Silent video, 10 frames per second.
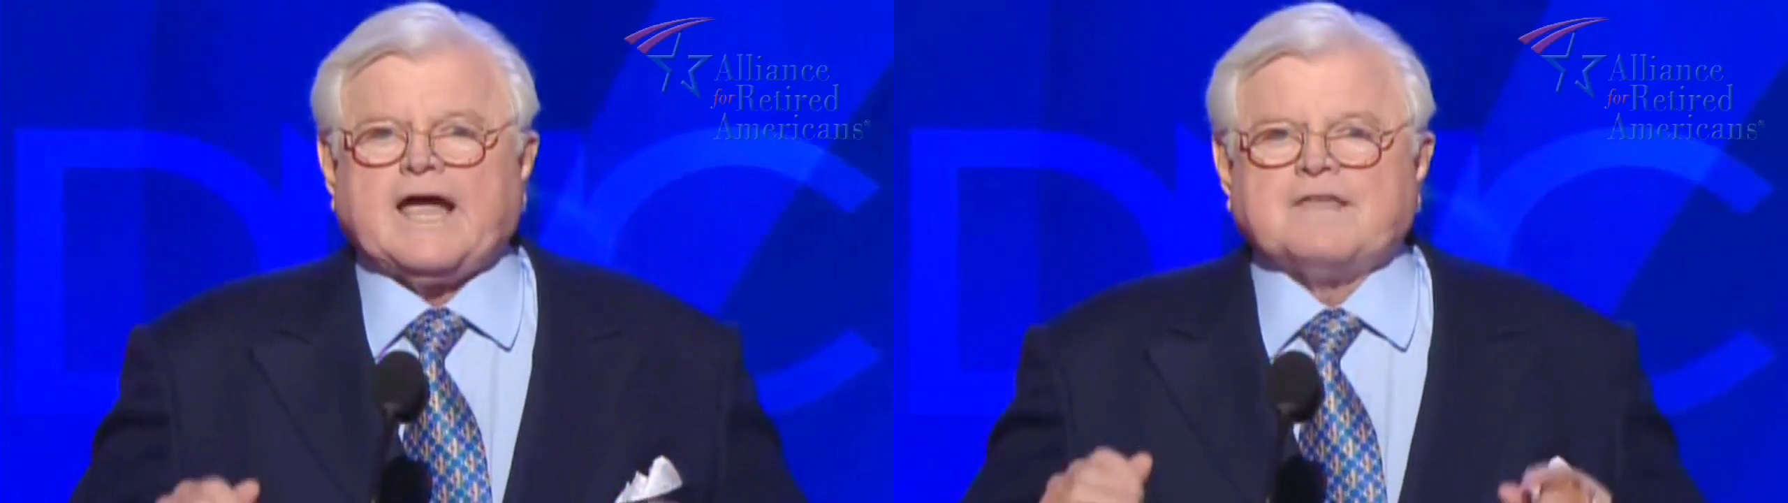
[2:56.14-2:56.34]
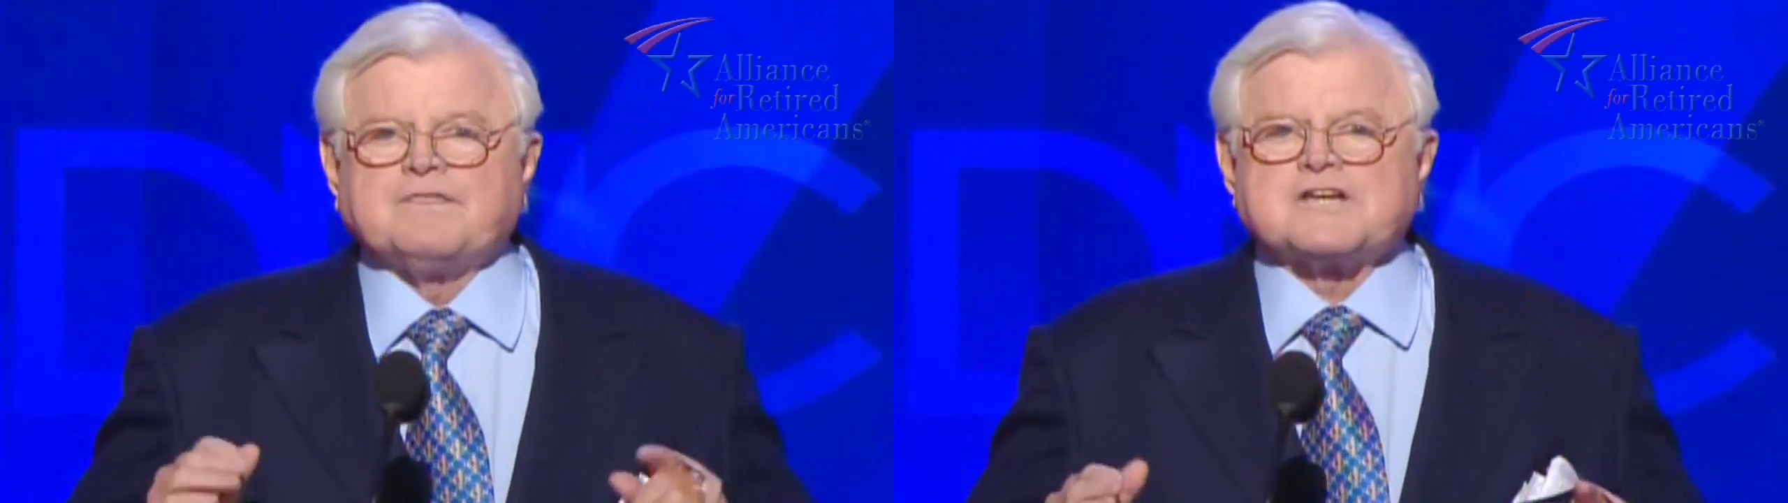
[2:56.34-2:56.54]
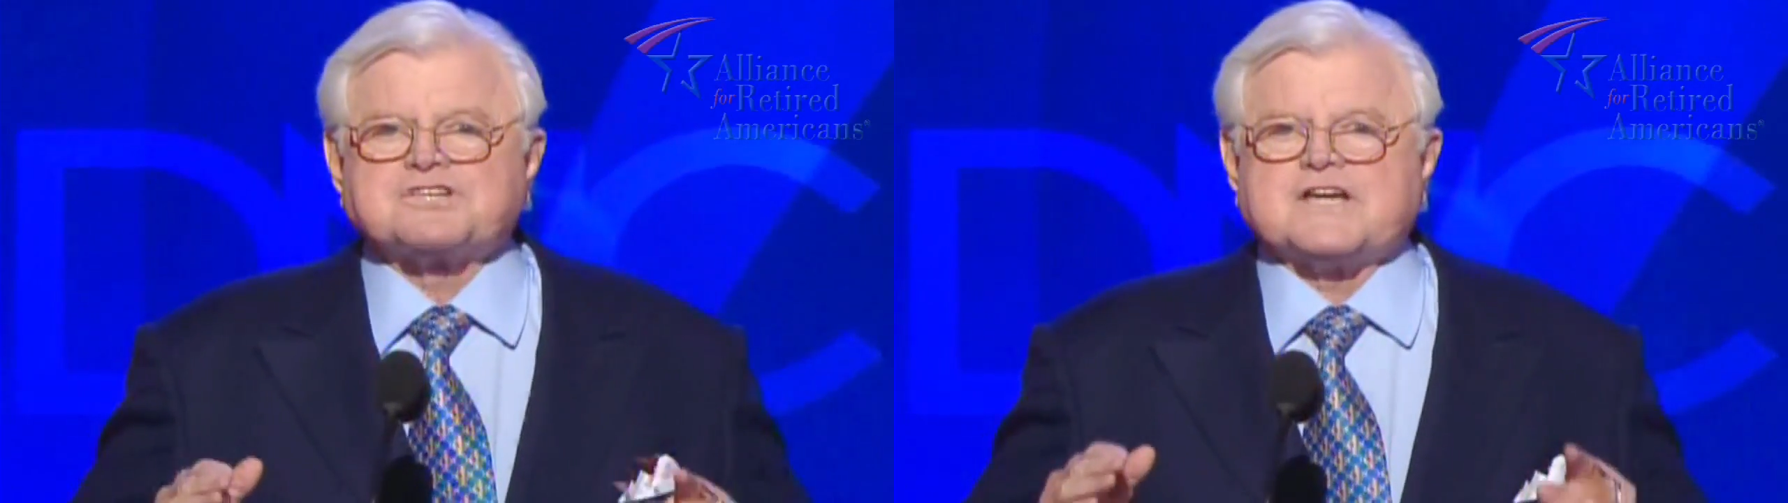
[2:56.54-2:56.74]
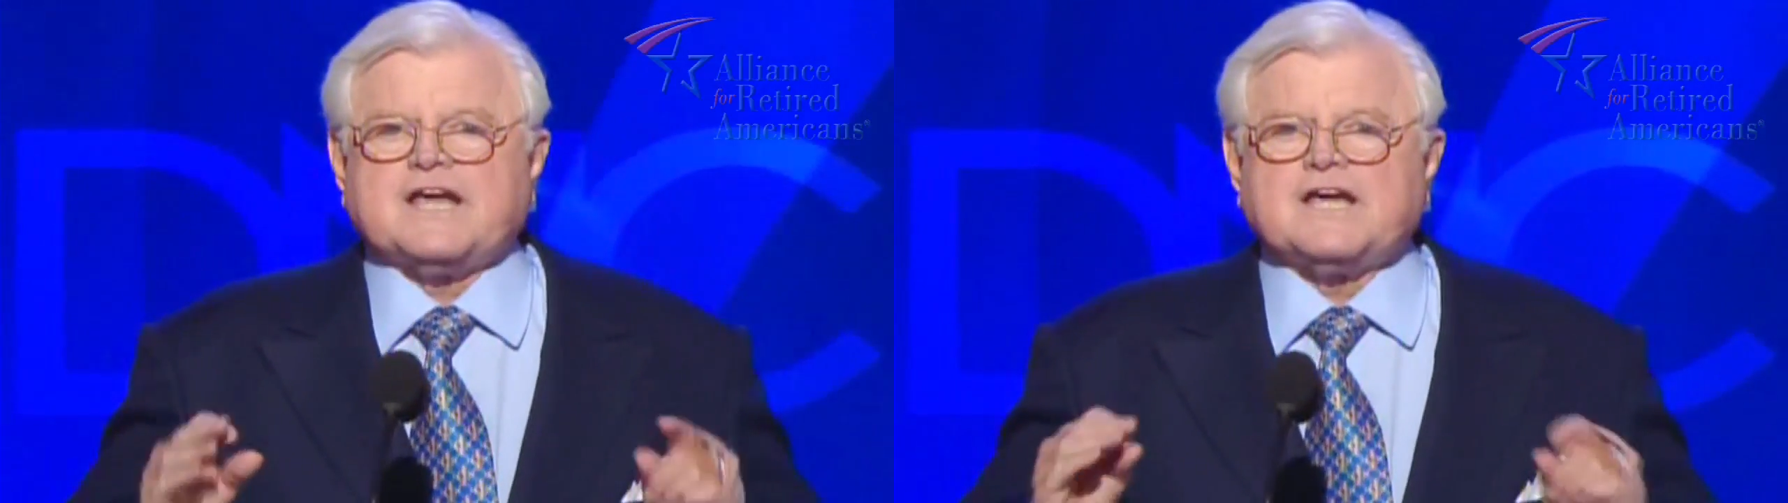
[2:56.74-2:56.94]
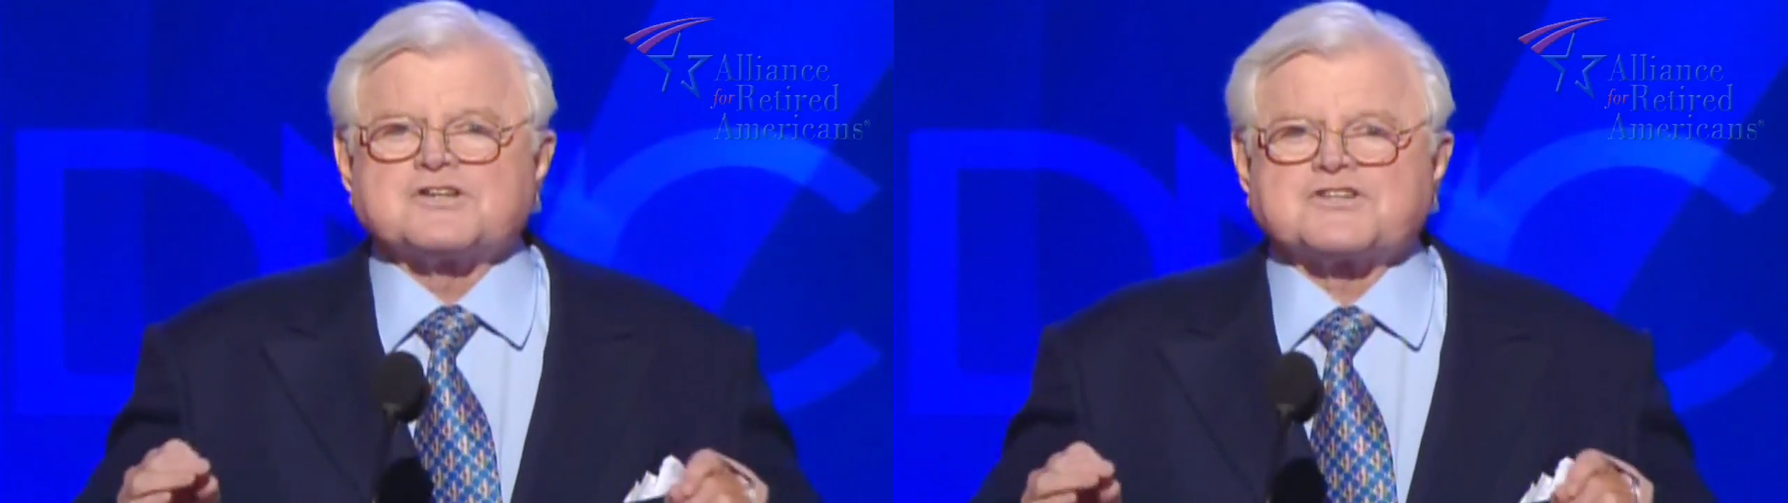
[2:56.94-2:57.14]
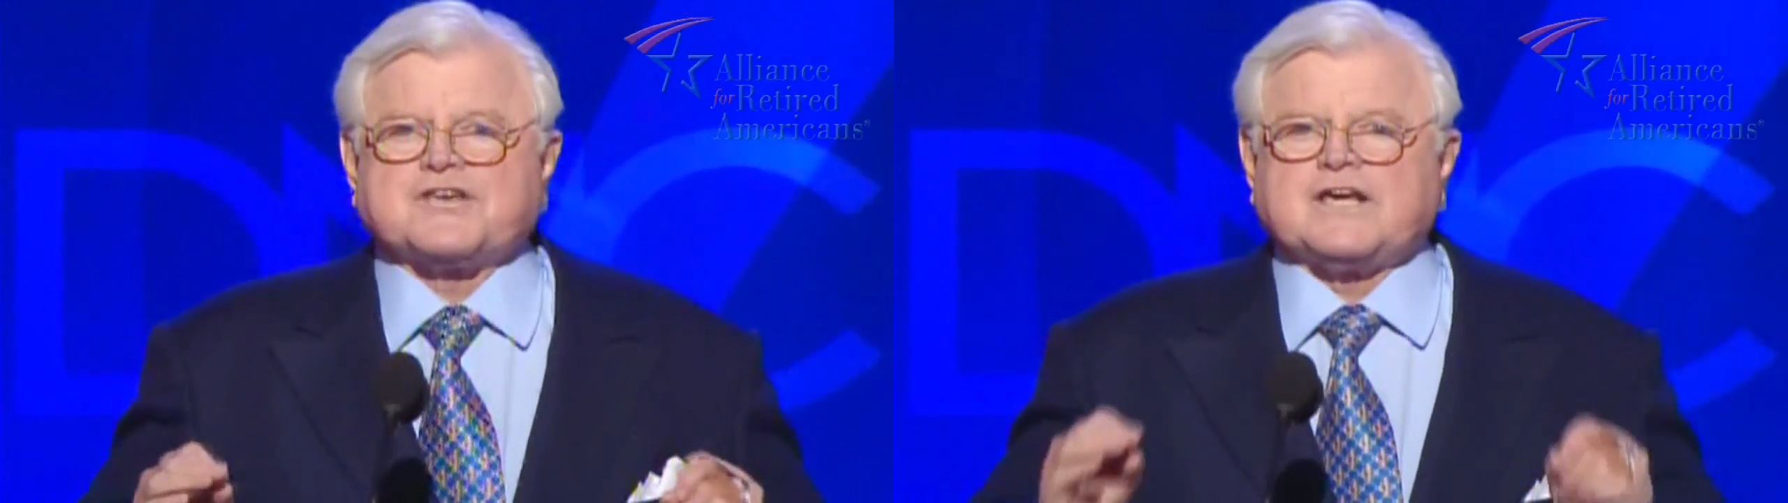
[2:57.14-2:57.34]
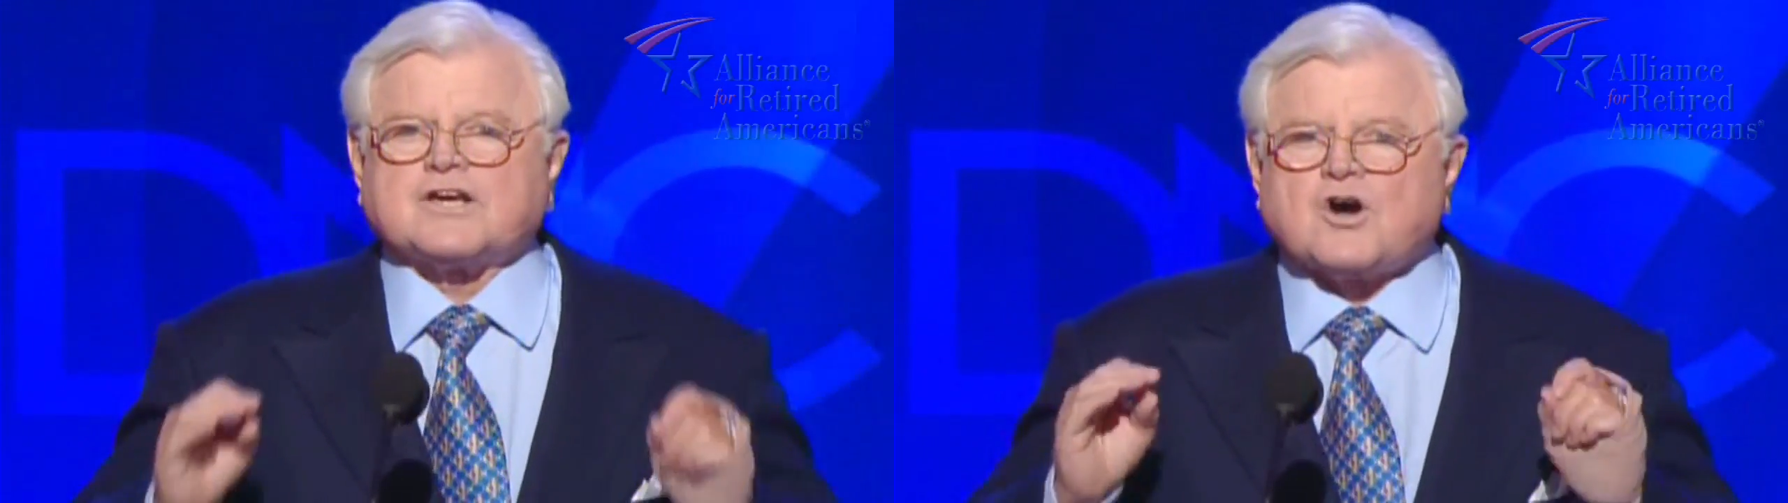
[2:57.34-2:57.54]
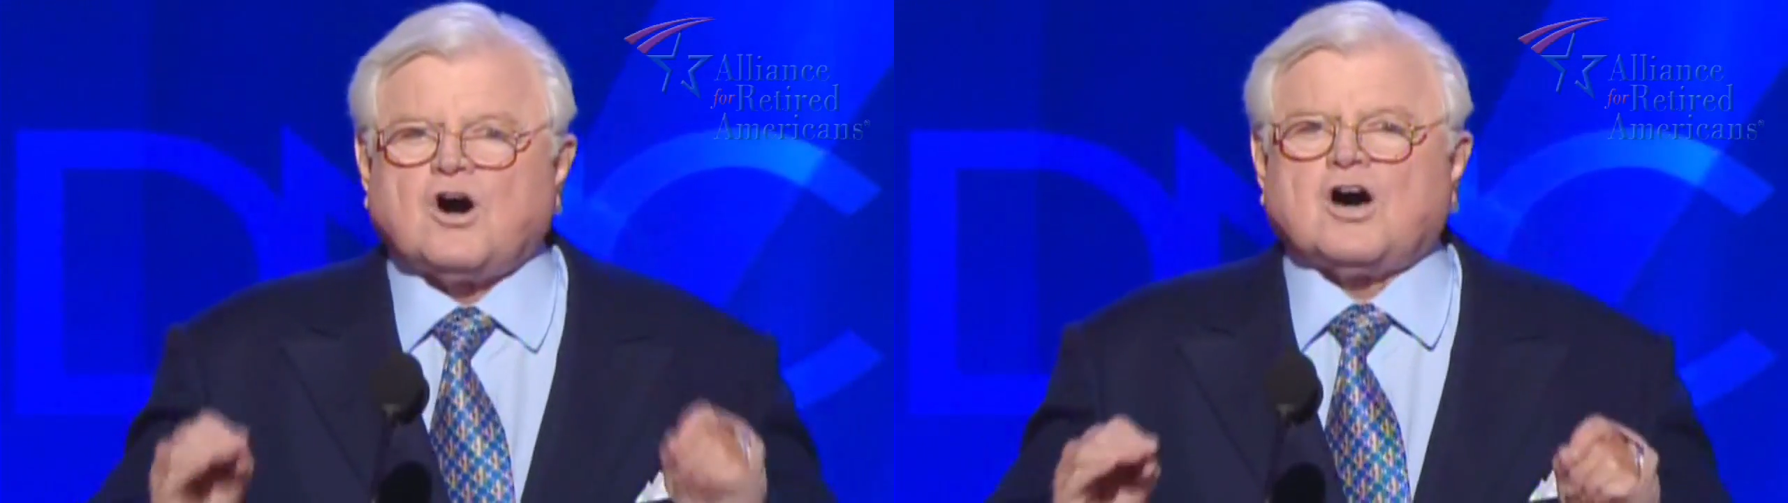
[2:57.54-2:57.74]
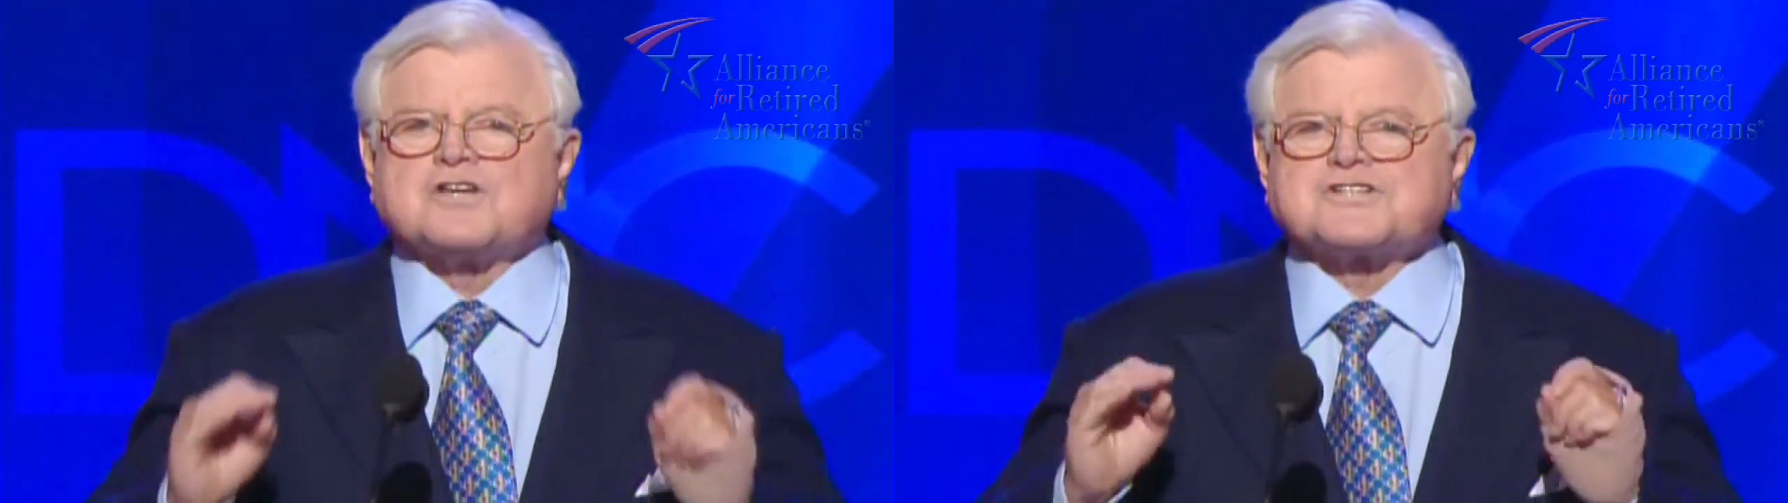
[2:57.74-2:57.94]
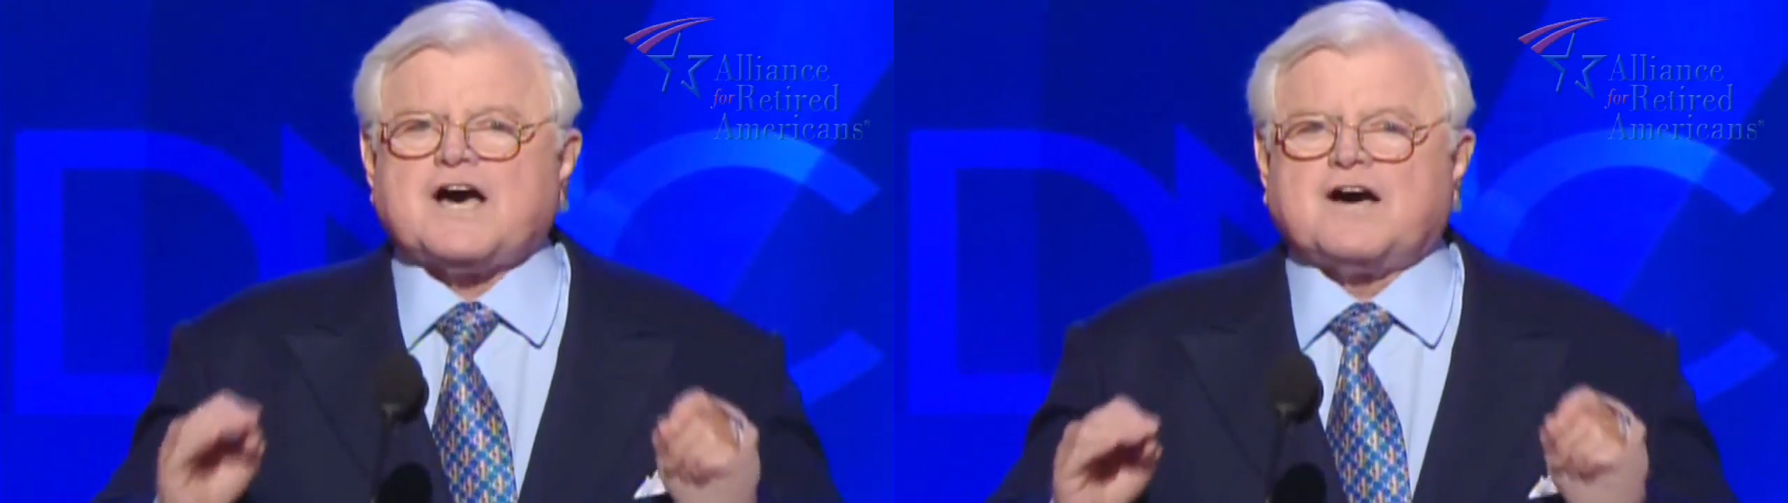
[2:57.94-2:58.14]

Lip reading: And this is the cause